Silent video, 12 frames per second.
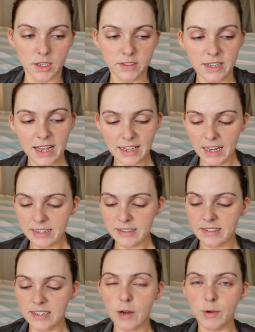So I like to
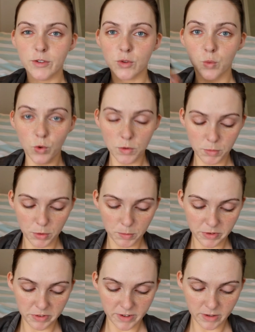start with just one
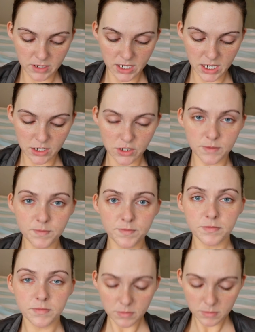pump of foundation,
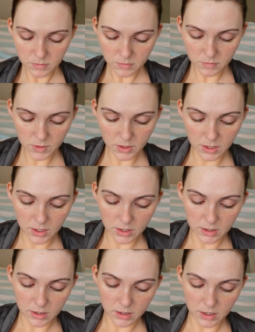
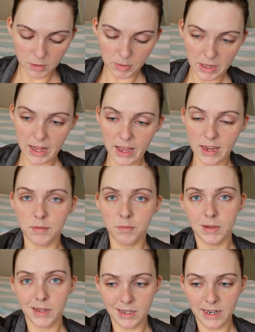apply,
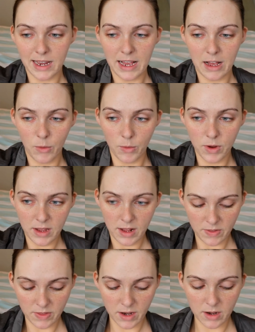blend it out,
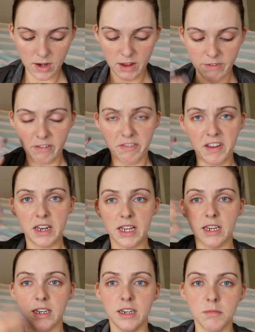and then if I feel
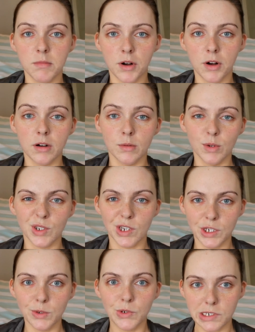like I need more, which I
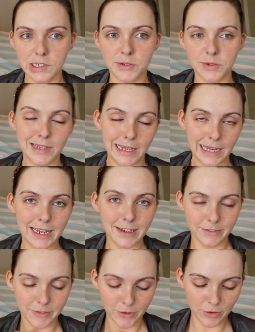usually do because I like
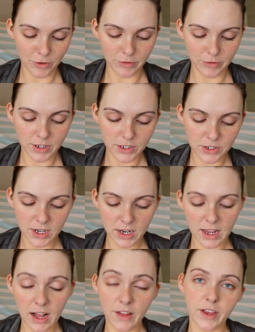full coverage,
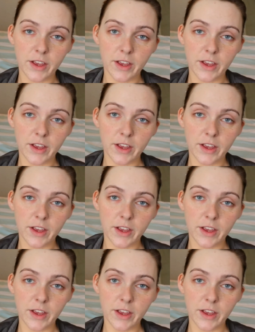I'll